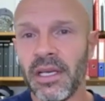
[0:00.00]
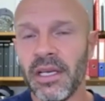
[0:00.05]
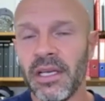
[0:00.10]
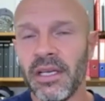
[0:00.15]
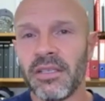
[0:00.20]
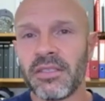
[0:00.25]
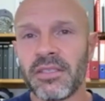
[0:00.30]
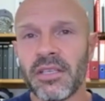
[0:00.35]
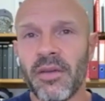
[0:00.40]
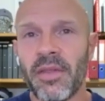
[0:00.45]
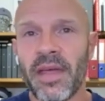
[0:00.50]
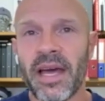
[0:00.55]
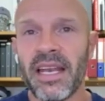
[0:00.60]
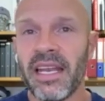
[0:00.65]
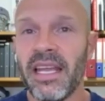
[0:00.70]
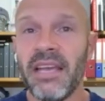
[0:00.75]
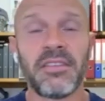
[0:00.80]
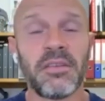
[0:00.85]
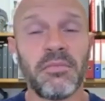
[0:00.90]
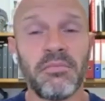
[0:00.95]
So that
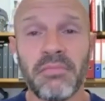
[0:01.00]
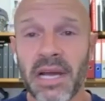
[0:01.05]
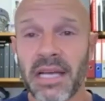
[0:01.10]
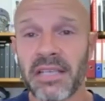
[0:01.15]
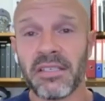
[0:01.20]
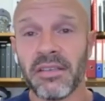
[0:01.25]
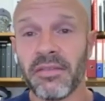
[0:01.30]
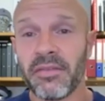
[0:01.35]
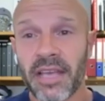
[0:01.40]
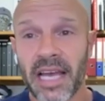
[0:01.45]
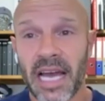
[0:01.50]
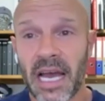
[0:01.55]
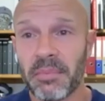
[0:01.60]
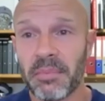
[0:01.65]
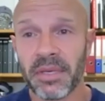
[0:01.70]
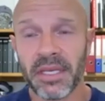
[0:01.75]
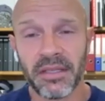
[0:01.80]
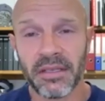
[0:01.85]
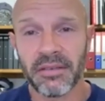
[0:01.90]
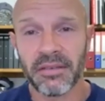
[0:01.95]
leaves a massive gap
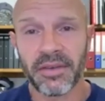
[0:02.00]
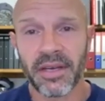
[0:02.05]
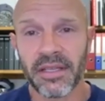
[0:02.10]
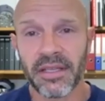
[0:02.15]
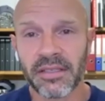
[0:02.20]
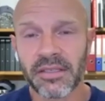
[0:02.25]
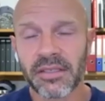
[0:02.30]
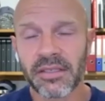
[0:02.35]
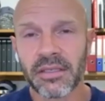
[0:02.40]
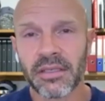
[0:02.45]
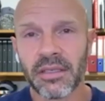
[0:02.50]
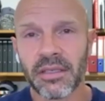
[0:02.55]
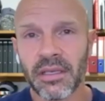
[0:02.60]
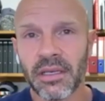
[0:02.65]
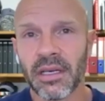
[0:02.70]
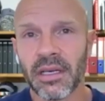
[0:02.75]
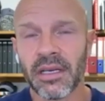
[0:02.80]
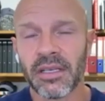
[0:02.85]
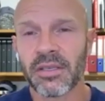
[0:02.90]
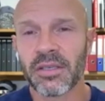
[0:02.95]
in the defence.
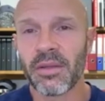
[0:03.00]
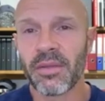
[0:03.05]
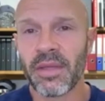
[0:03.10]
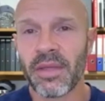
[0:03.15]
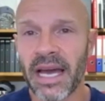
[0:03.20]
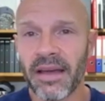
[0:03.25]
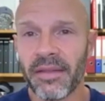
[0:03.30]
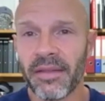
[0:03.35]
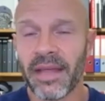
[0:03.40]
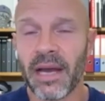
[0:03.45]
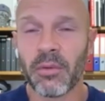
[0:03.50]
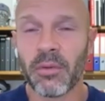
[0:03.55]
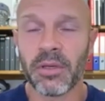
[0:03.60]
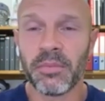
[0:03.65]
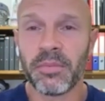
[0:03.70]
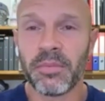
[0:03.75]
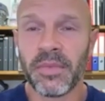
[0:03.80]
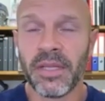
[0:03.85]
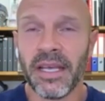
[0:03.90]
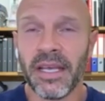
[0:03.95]
So that
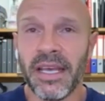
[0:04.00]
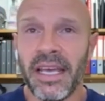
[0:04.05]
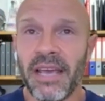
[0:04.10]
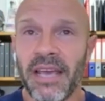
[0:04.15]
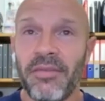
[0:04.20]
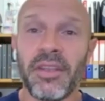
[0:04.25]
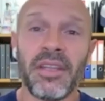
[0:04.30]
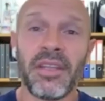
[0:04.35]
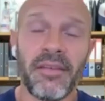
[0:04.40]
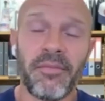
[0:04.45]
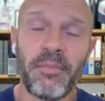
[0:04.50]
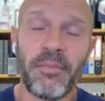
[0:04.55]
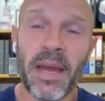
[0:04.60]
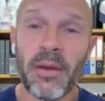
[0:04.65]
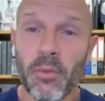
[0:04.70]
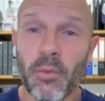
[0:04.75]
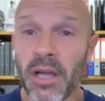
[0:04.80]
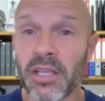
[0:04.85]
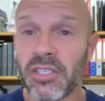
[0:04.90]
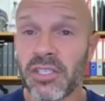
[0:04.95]
would, if
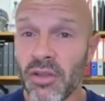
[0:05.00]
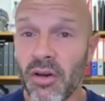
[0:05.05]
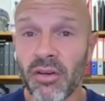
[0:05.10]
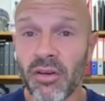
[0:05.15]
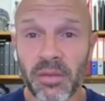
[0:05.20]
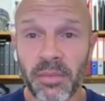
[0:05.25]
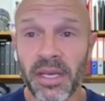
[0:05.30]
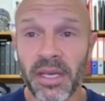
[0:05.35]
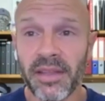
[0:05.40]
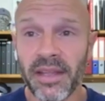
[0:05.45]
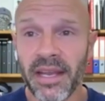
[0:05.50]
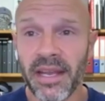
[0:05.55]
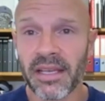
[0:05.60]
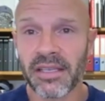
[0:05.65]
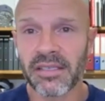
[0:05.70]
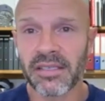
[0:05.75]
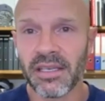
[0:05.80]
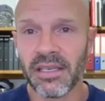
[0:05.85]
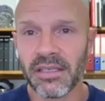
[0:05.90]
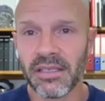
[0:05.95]
Ben White's not going to be there
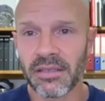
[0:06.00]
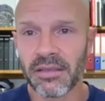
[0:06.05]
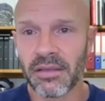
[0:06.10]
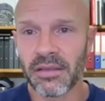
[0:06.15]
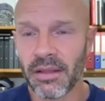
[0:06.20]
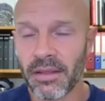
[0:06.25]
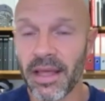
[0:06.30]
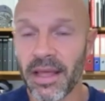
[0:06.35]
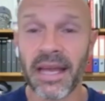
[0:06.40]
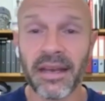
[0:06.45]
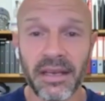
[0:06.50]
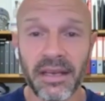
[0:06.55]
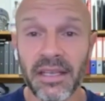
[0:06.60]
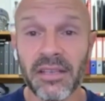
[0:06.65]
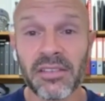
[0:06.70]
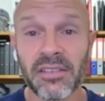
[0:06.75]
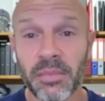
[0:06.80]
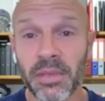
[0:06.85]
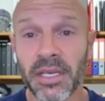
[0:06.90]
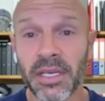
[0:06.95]
next season, that
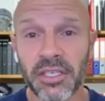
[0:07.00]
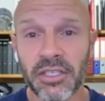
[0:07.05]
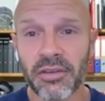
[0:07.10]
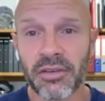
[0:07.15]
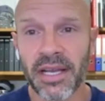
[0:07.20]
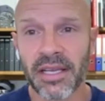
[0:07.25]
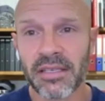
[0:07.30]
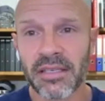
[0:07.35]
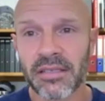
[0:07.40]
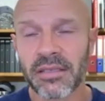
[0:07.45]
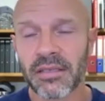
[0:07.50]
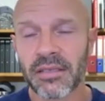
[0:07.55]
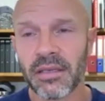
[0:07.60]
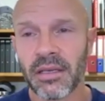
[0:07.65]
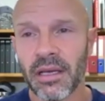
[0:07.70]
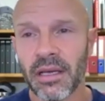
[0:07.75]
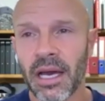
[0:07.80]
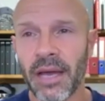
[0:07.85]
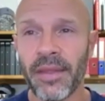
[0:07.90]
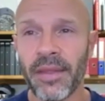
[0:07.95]
needs to be addressed.
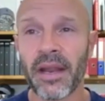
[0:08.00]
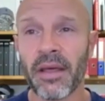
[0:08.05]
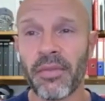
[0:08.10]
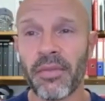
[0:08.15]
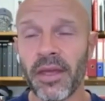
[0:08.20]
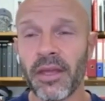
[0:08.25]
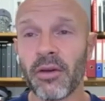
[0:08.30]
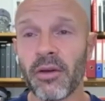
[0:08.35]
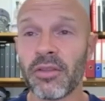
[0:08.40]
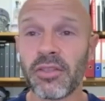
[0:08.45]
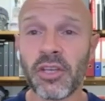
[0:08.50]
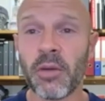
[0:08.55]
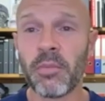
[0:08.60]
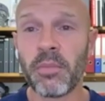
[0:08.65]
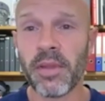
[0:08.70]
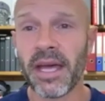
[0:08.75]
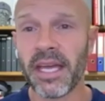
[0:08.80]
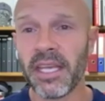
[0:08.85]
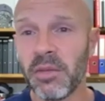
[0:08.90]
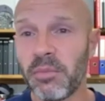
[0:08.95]
And then I think on top
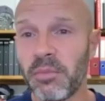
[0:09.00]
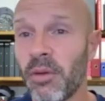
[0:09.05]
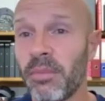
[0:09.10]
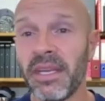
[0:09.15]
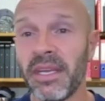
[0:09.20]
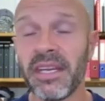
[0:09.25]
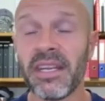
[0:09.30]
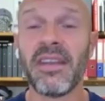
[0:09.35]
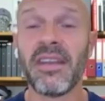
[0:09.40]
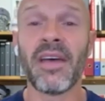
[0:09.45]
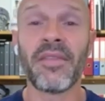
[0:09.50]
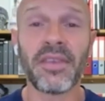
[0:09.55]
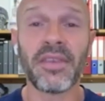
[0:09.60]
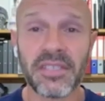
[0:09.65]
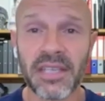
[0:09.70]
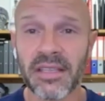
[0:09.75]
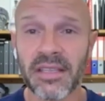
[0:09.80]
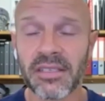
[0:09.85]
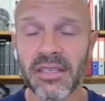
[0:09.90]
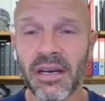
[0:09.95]
of that, you probably need another
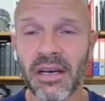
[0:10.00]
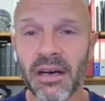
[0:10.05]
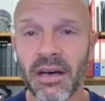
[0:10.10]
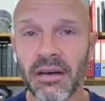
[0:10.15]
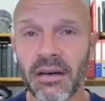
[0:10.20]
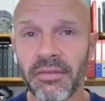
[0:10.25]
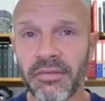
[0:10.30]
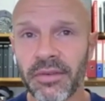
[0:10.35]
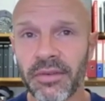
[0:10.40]
centre-half